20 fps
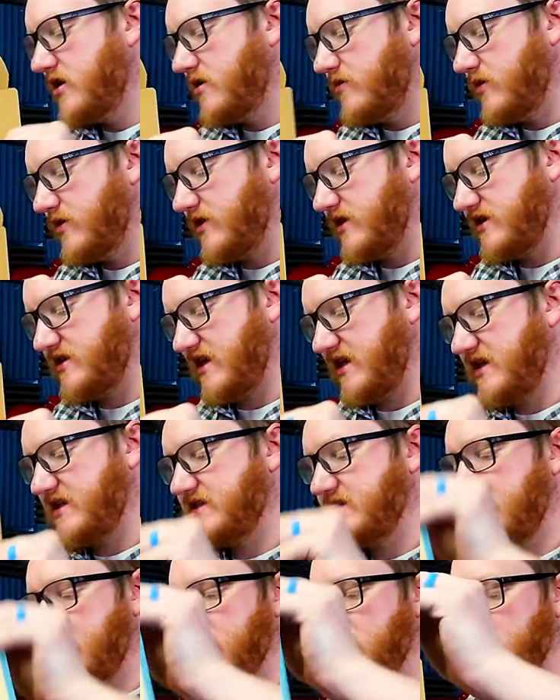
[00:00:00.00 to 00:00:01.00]
but this
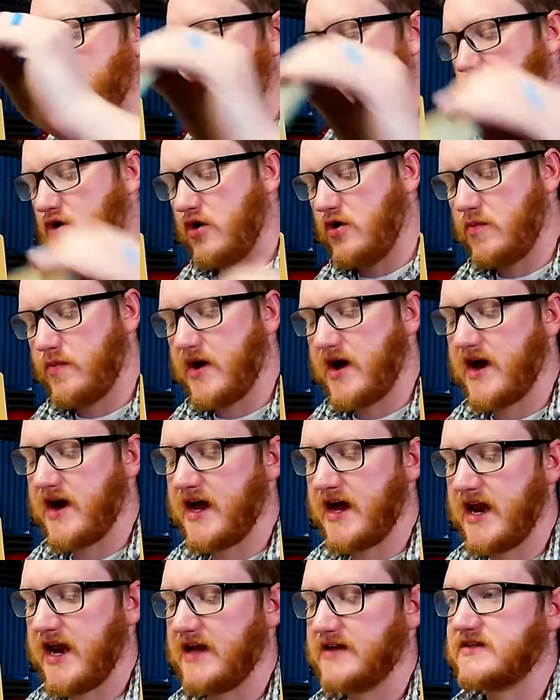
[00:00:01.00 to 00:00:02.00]
isn't the
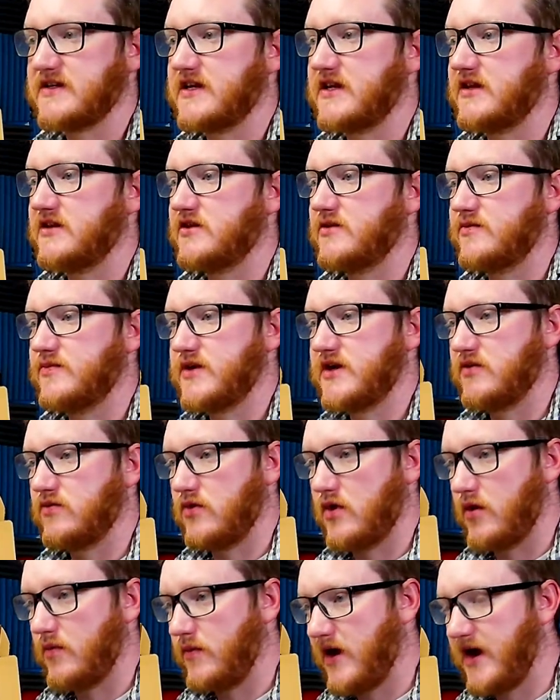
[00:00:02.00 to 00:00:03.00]
robot as in the big
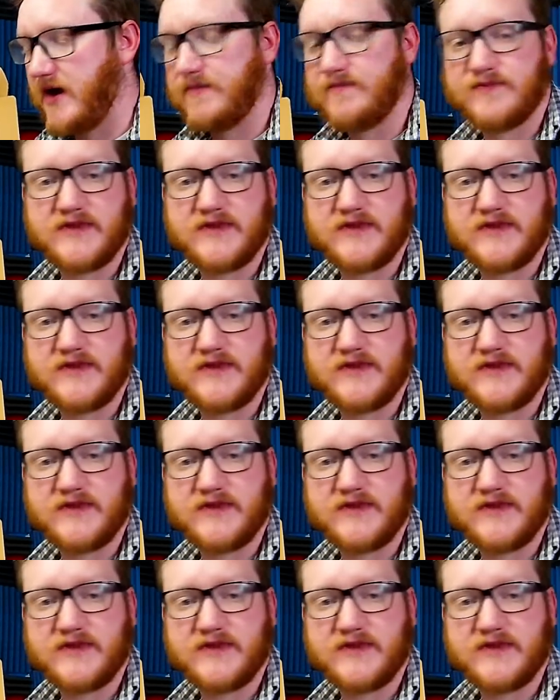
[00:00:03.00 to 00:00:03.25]
robot,